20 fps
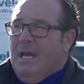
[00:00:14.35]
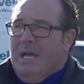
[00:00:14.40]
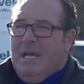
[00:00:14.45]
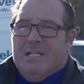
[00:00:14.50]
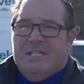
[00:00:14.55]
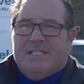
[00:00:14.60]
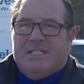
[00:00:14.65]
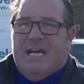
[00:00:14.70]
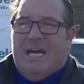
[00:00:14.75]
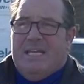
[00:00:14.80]

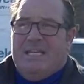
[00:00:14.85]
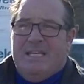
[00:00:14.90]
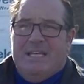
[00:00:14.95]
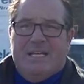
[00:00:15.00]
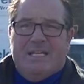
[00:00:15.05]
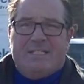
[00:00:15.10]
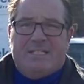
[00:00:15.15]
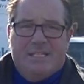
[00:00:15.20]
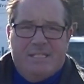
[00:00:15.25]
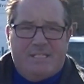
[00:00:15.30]
Inside
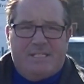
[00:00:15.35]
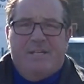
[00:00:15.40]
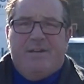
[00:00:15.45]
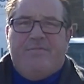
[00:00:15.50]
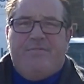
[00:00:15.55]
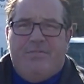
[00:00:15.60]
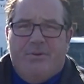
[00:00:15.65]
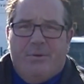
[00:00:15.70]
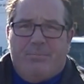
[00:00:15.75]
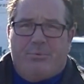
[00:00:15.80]
the existing
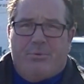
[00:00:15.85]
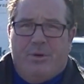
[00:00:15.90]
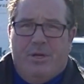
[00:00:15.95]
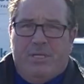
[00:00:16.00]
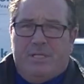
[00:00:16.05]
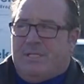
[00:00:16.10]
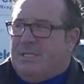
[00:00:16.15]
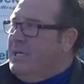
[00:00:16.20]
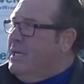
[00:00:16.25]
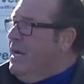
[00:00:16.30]

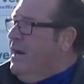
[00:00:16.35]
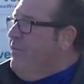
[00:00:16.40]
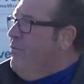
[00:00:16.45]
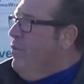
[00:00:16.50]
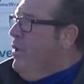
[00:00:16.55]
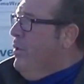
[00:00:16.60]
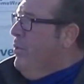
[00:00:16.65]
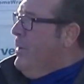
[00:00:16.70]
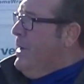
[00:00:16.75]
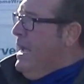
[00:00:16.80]
footprint of
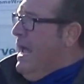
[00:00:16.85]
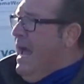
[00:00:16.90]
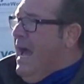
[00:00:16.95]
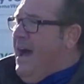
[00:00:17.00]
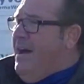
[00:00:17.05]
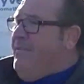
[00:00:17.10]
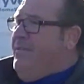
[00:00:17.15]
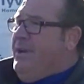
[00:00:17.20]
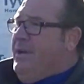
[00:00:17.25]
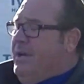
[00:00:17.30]
what we
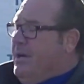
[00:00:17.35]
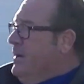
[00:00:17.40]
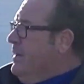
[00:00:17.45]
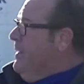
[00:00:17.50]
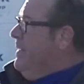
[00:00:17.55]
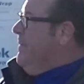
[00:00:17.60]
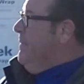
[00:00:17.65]
have here,